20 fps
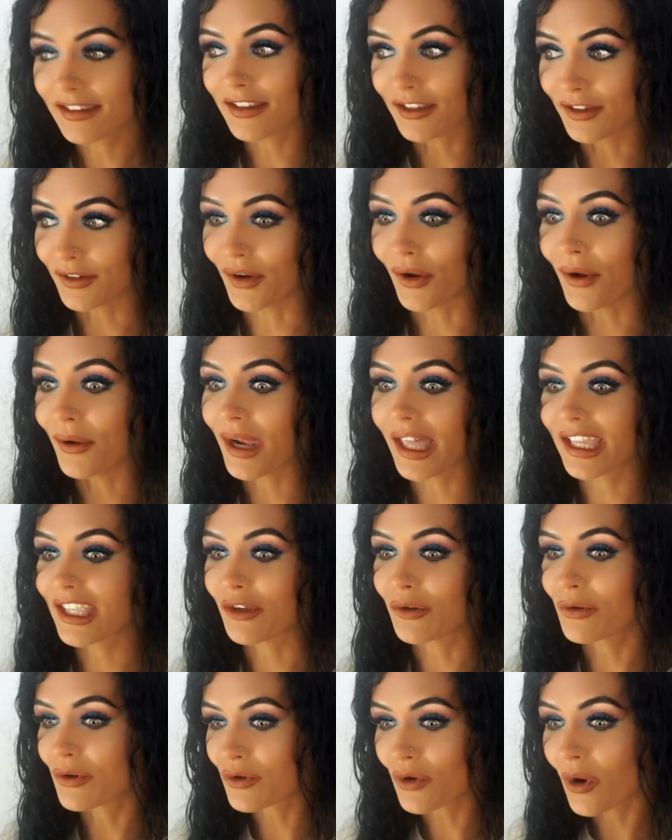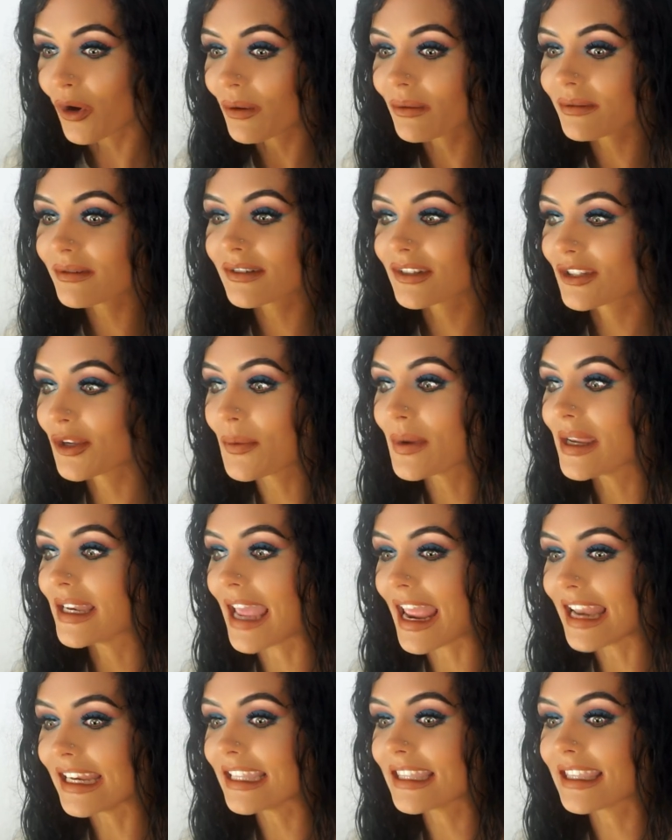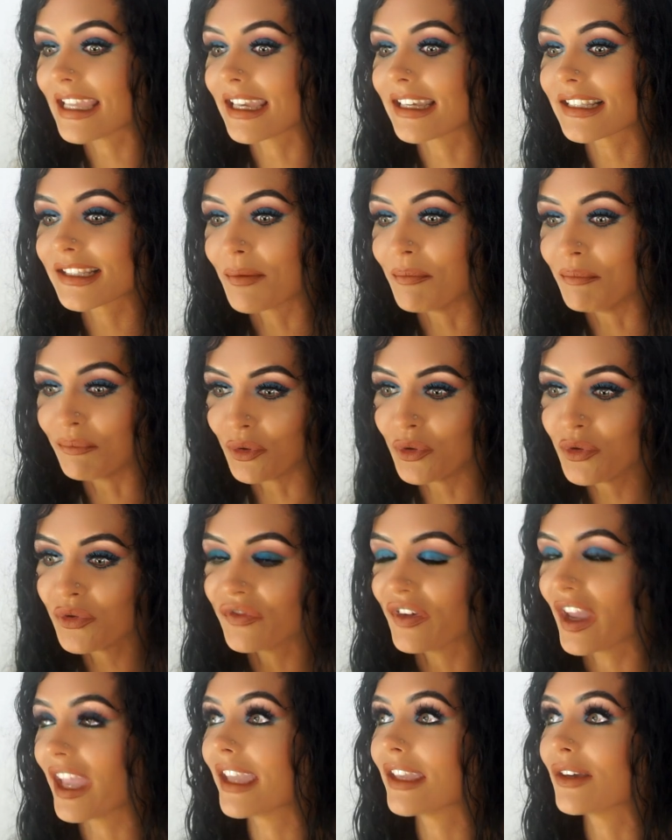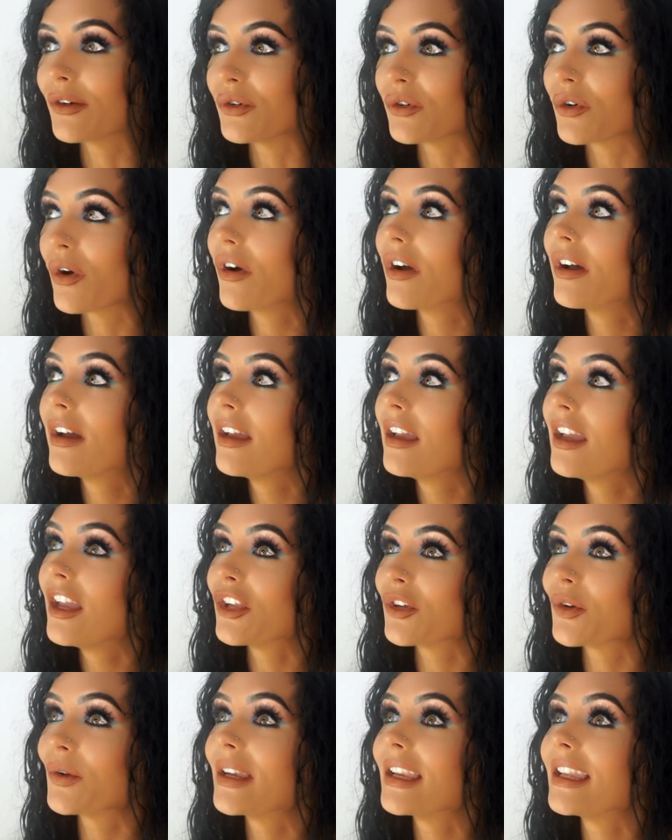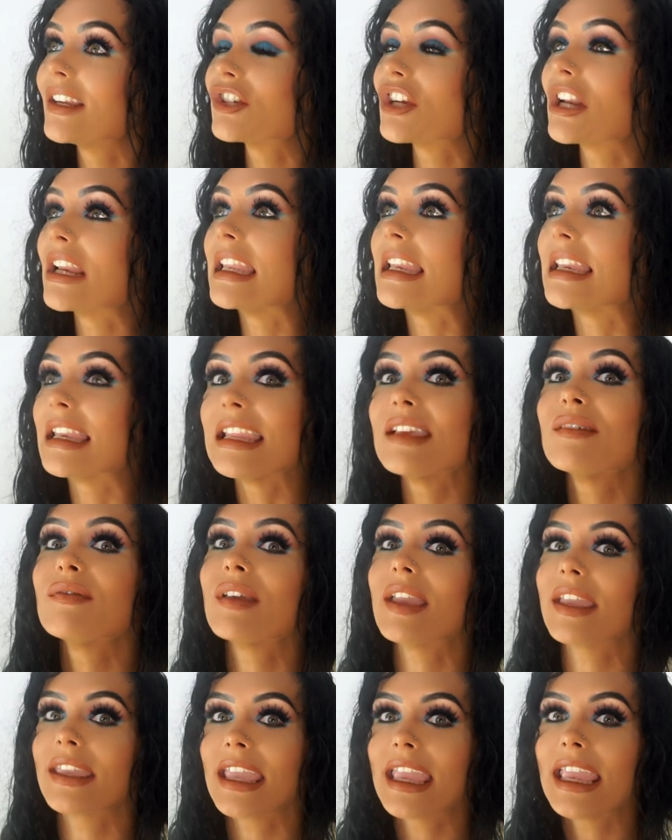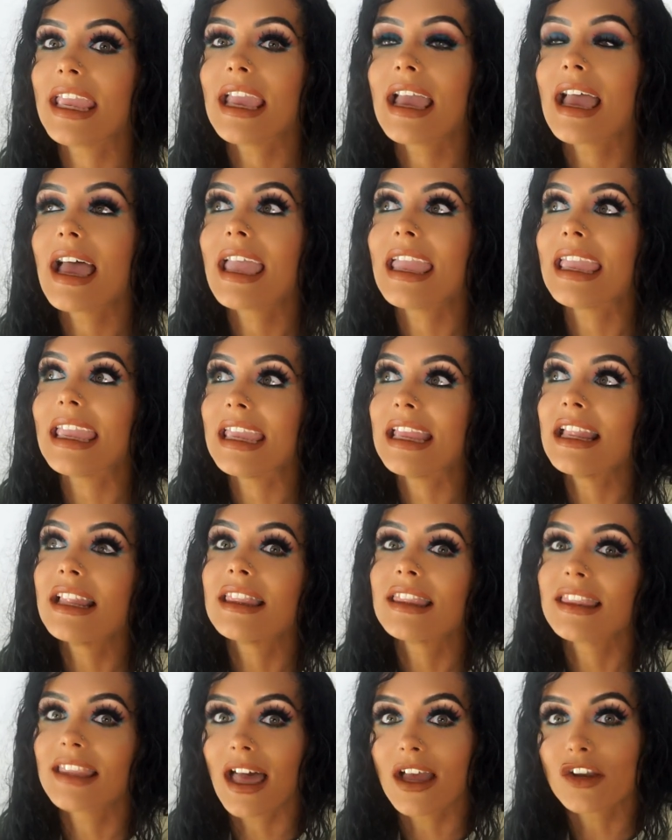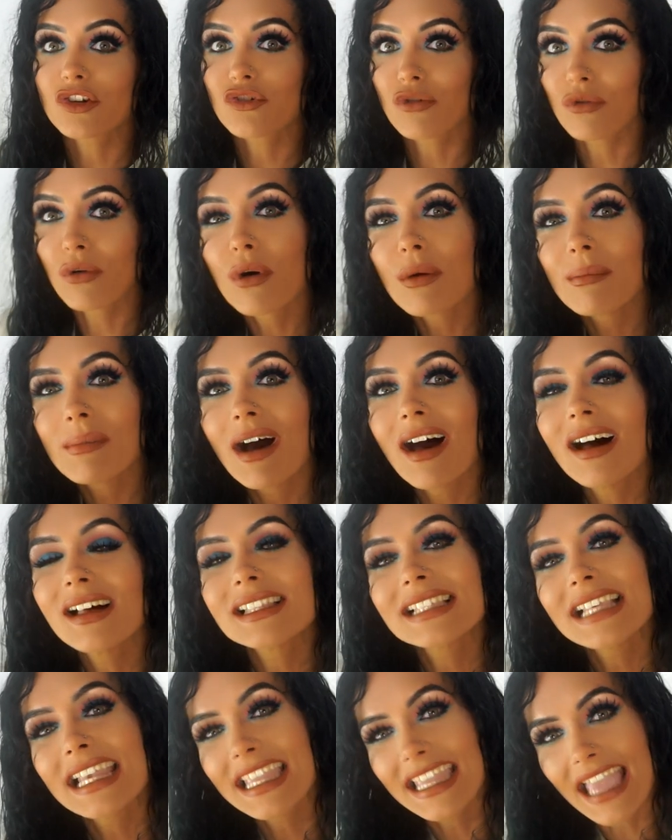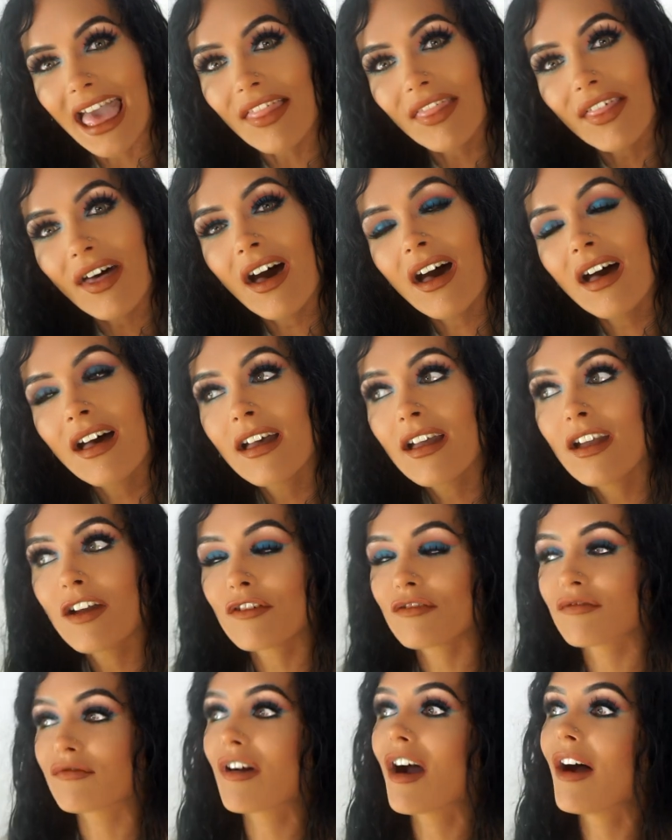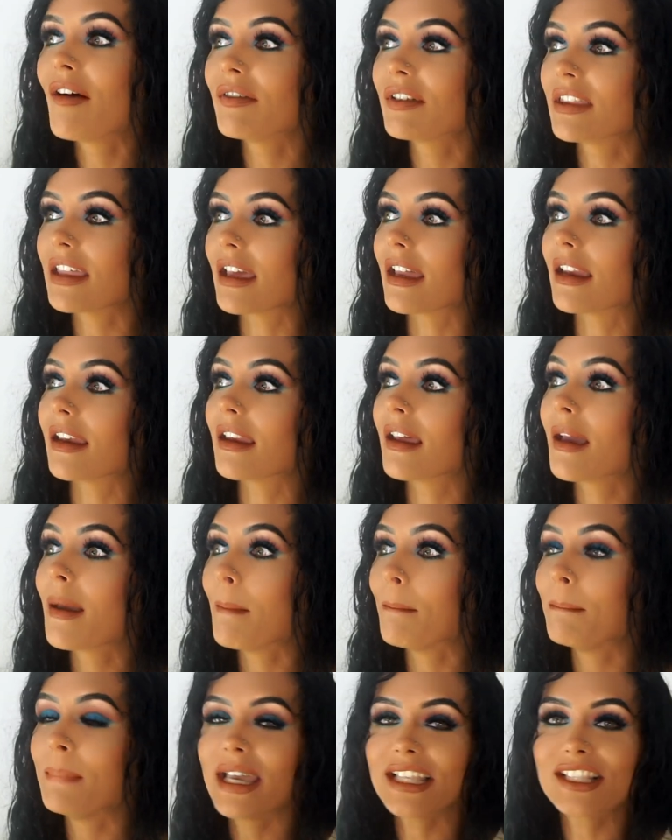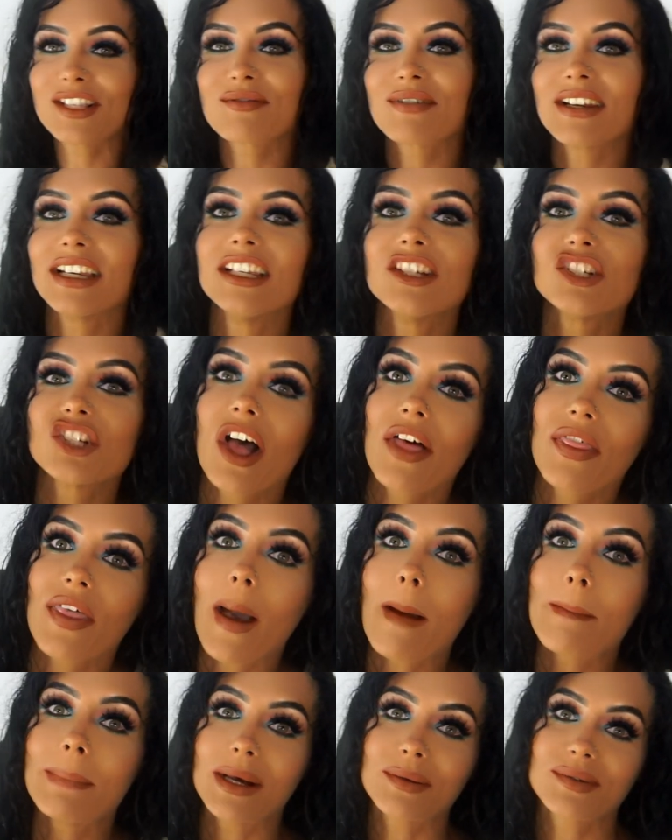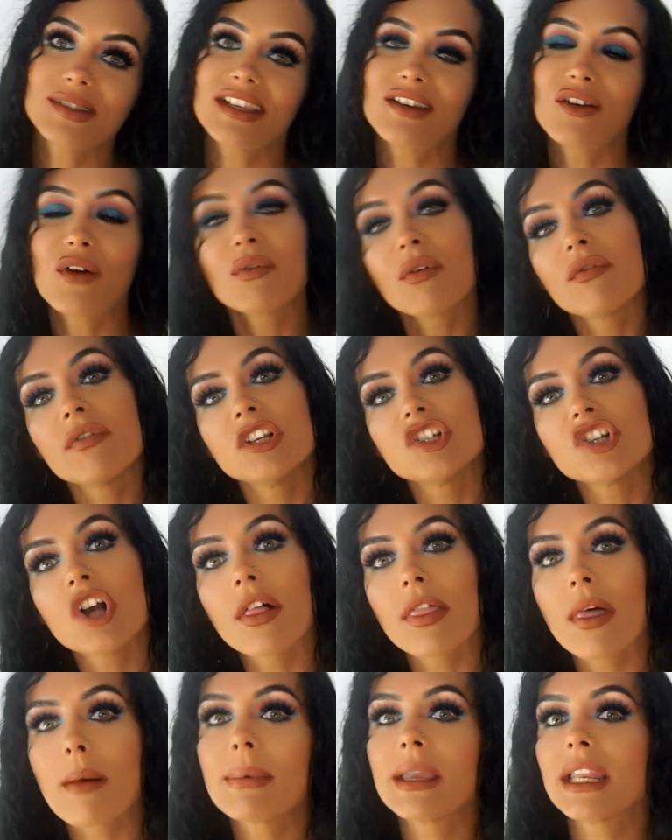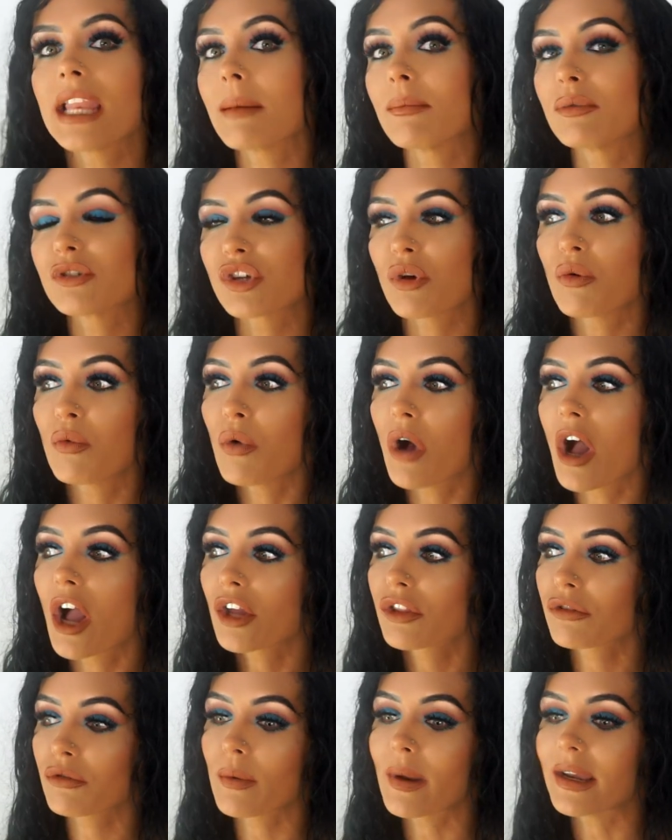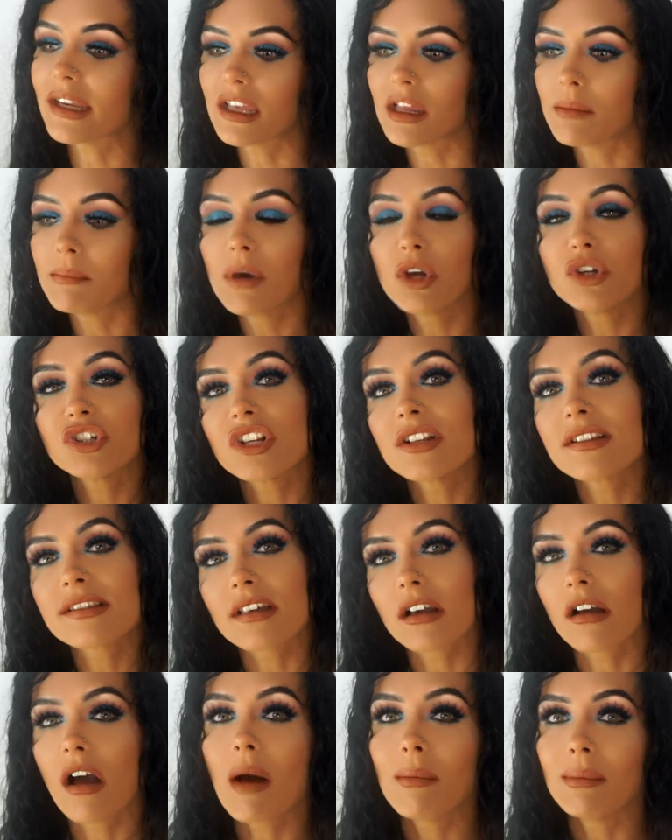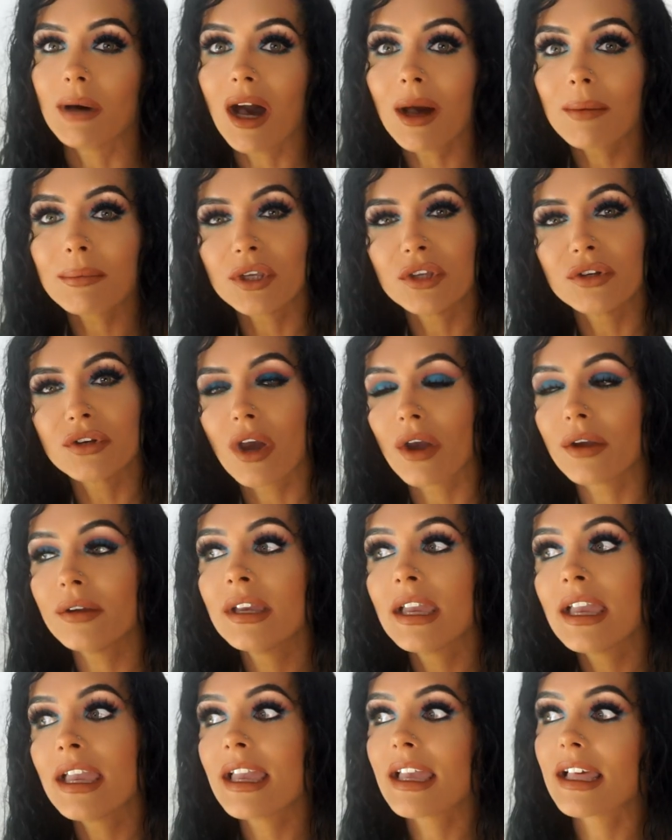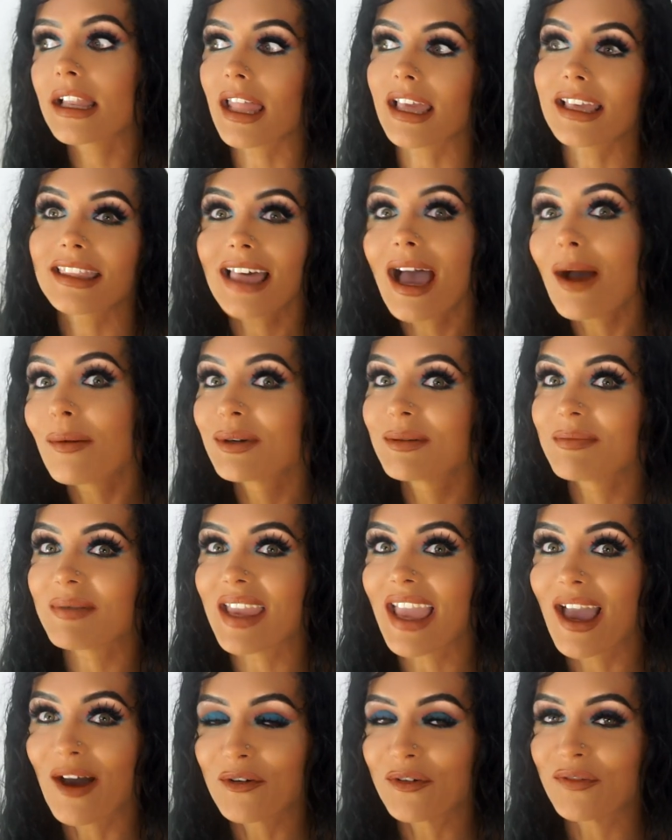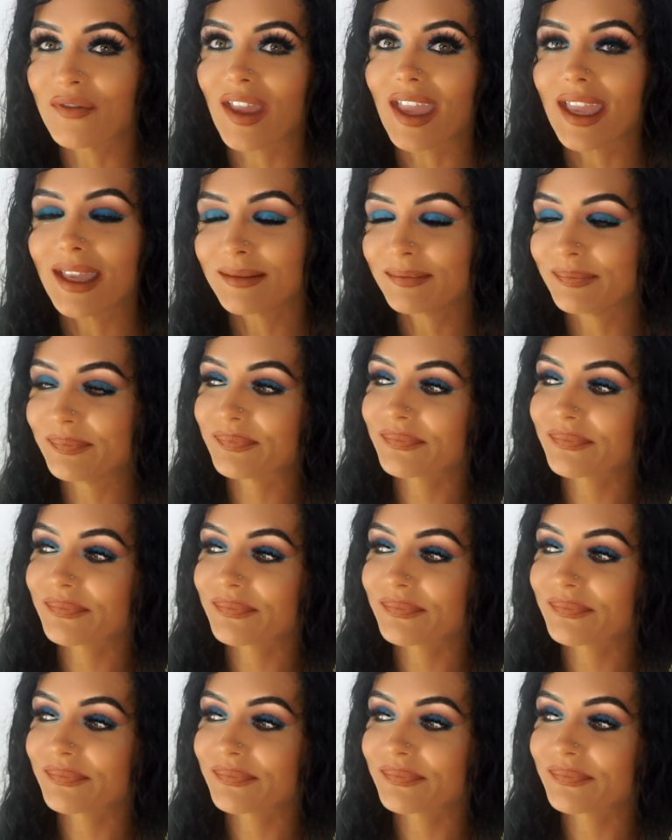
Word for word: you know, like you're not doing anything to move it, you're not, you're literally living in that trauma together rather than bettering each other, bouncing off of each other, being able to work through any emotions that come up, you know. Like that would be healthy.